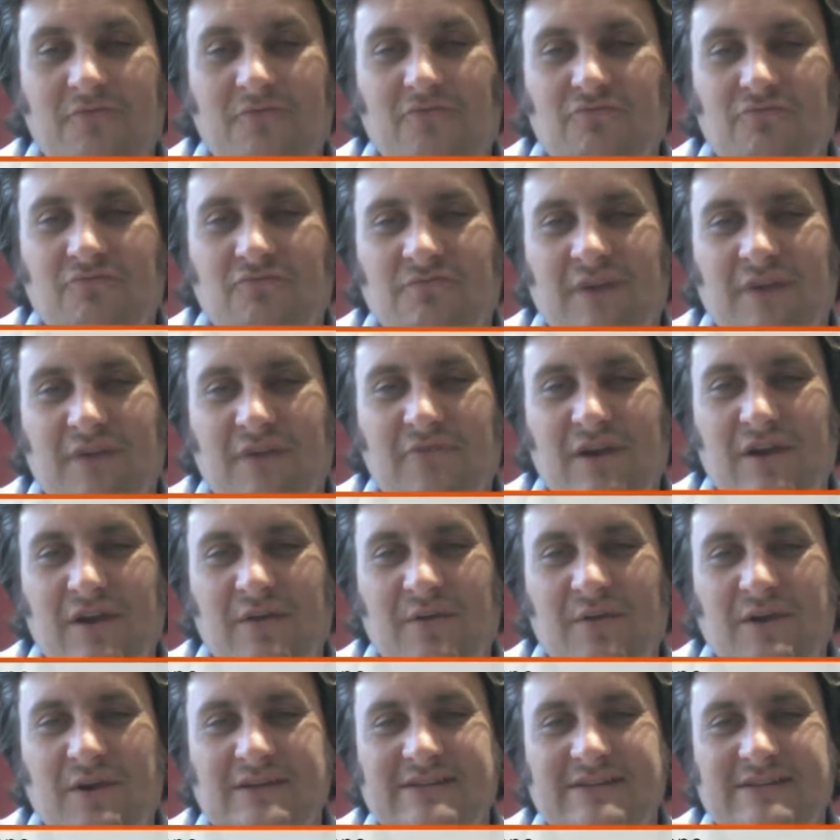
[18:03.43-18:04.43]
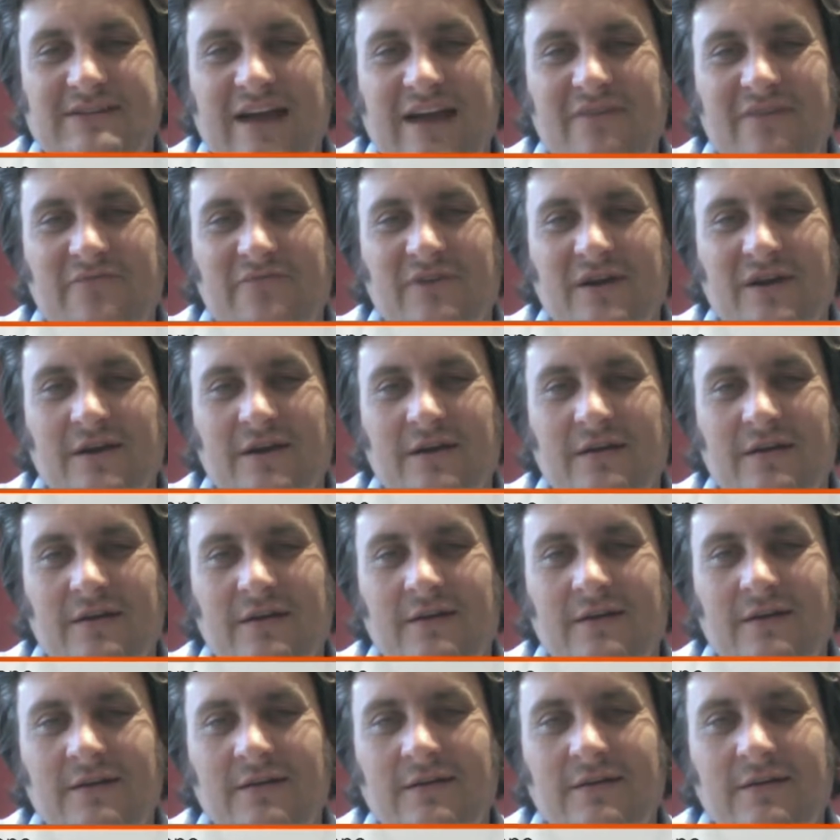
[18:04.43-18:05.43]
really want us to have a
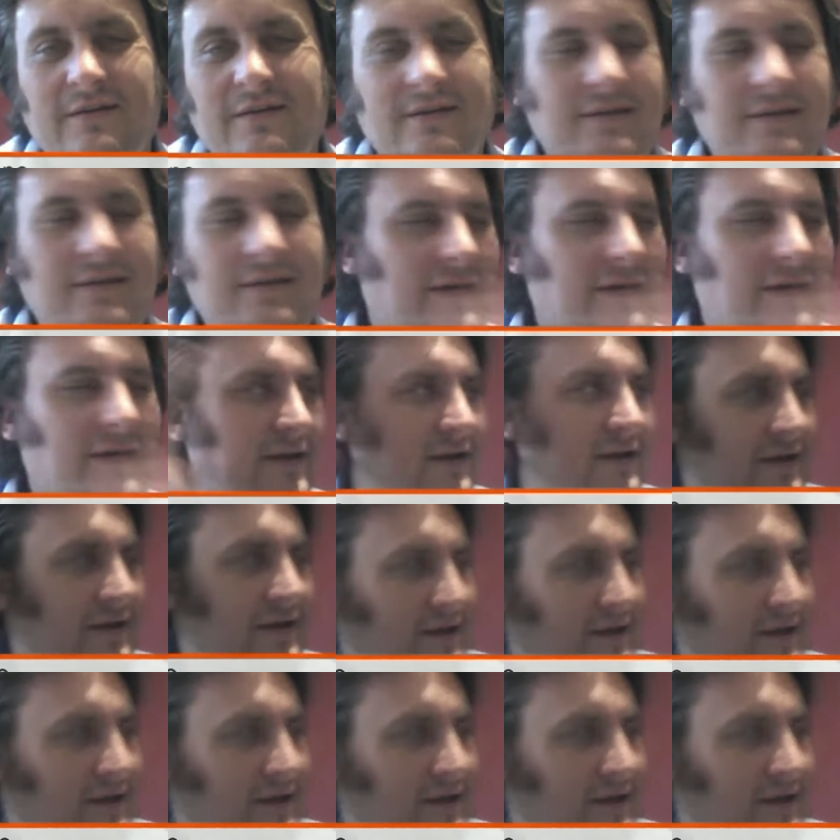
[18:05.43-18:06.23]
little